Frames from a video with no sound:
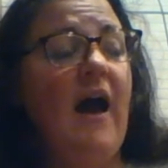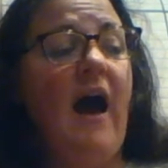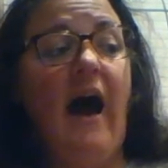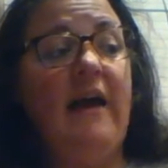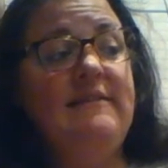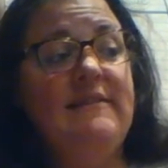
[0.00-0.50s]

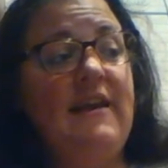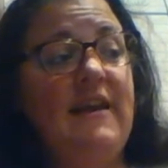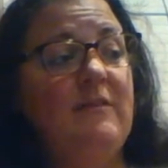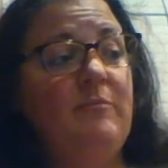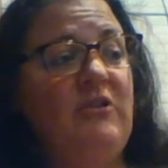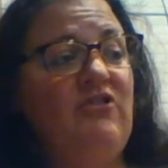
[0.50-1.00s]
I
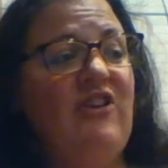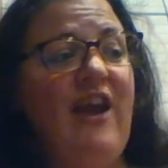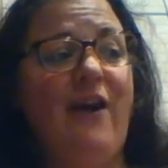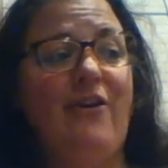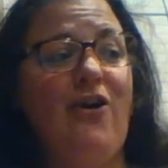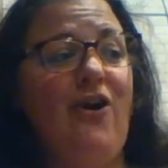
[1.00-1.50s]
did, but she
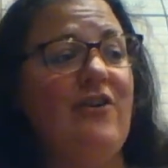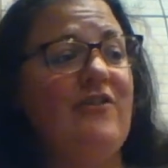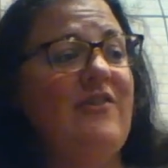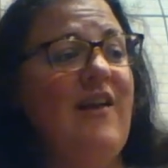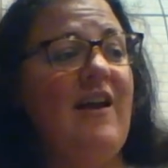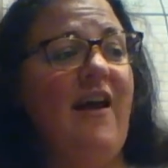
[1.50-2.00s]
had her heart
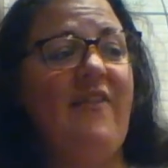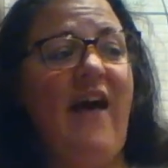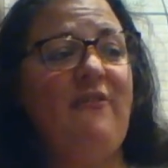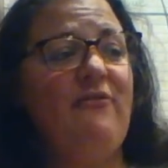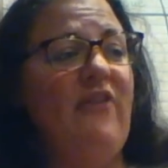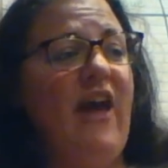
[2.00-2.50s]
set on
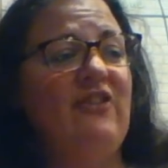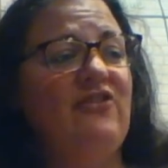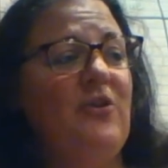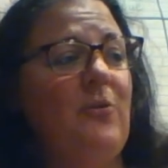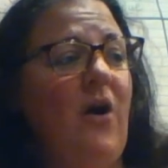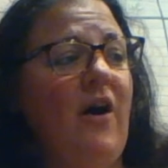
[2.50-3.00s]
that
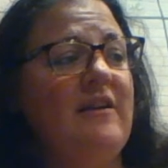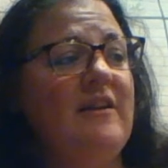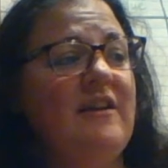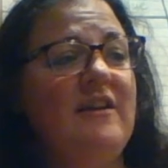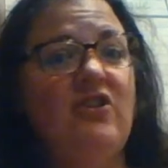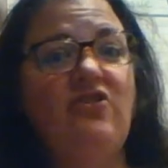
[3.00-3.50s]
flashy one.
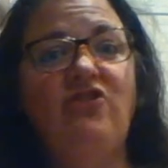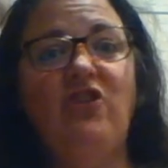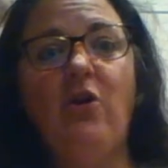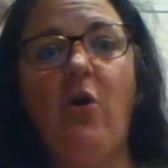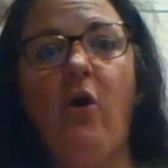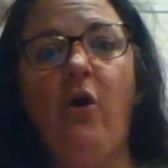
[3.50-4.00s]
She
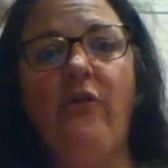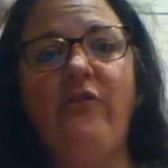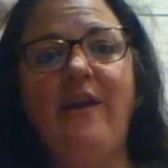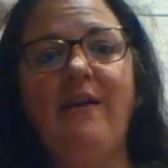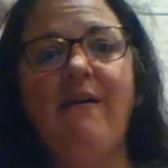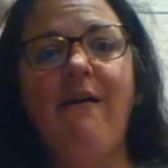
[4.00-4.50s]
called
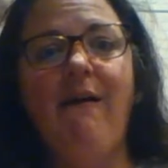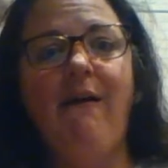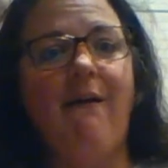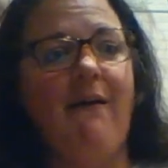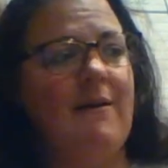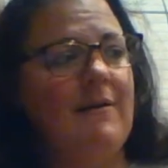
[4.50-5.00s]
it
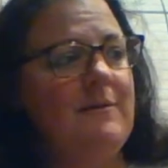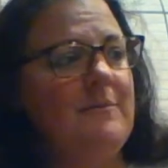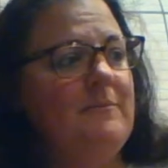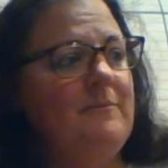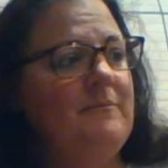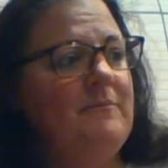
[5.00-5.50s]
art.
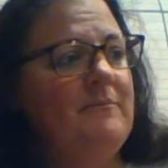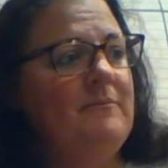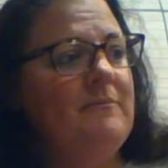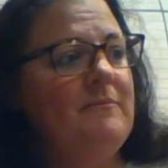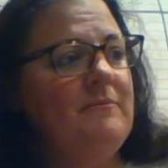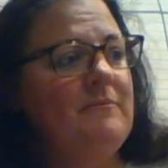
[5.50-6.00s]

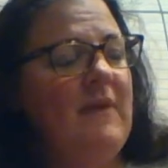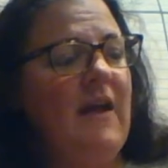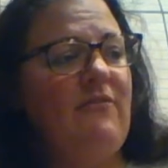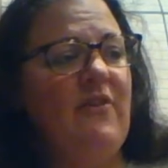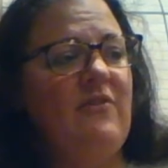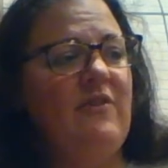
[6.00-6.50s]
I
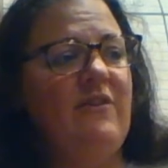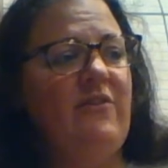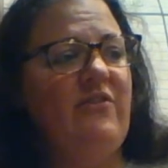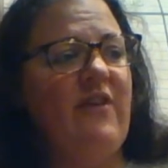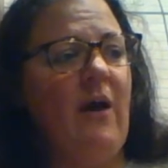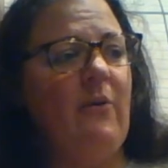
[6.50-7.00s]
felt a little
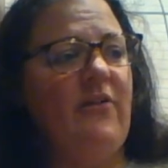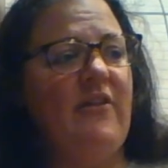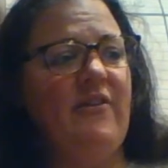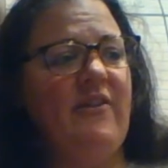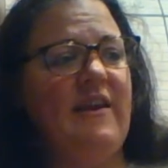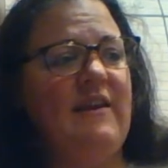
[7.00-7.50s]
sour that
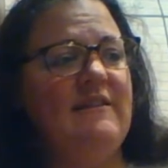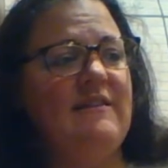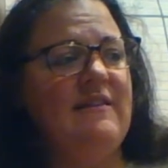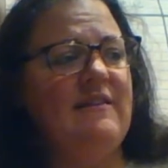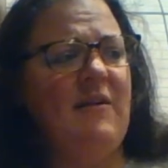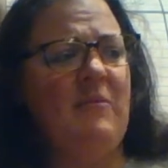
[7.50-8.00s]
the lady
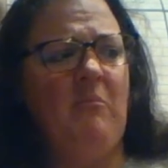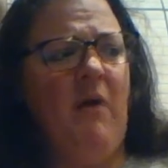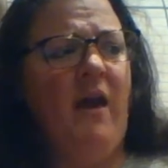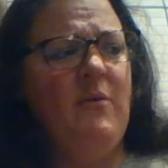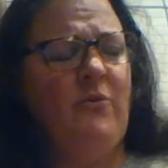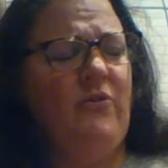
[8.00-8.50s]
didn't think
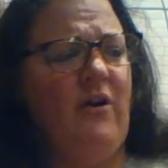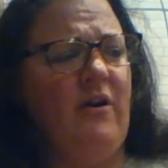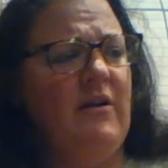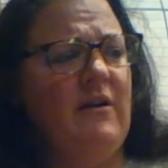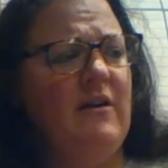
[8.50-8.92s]
mine was art.